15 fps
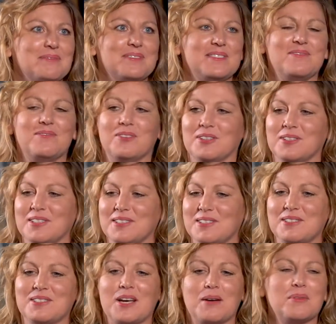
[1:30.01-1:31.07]
for the
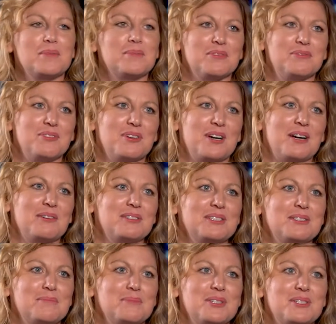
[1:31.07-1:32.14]
summer before I went
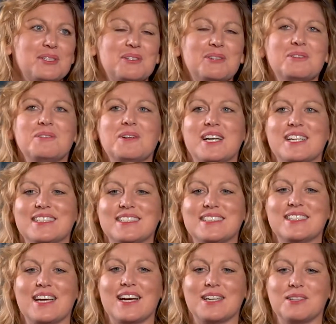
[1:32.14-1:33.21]
to Mizzou, and
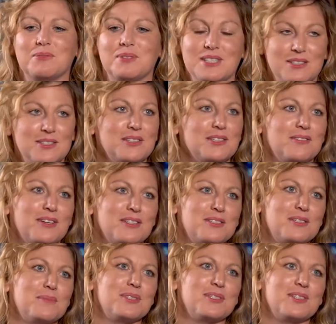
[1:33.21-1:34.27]
I went to the University
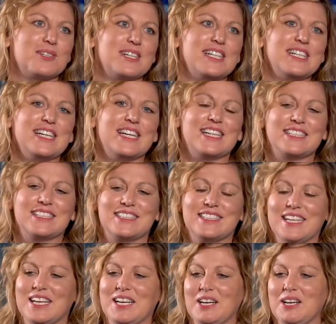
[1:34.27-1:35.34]
of Missouri, and
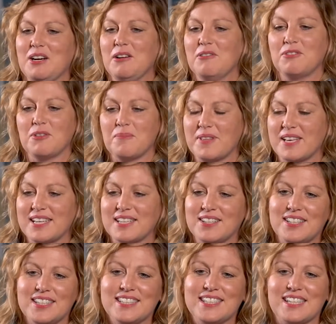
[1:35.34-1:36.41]
from then
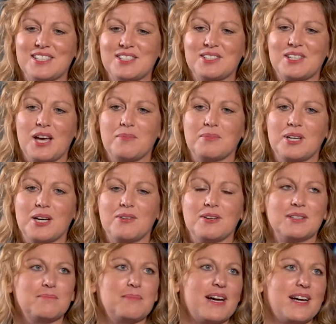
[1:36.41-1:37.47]
on I just kept
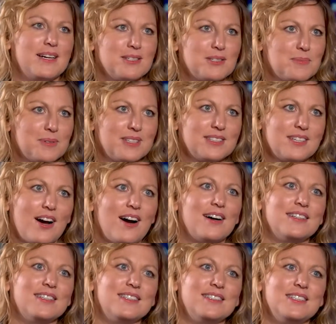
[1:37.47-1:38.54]
going. My husband,
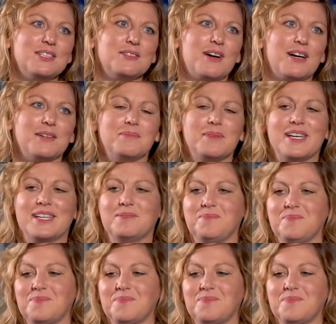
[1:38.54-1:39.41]
Colin, who I met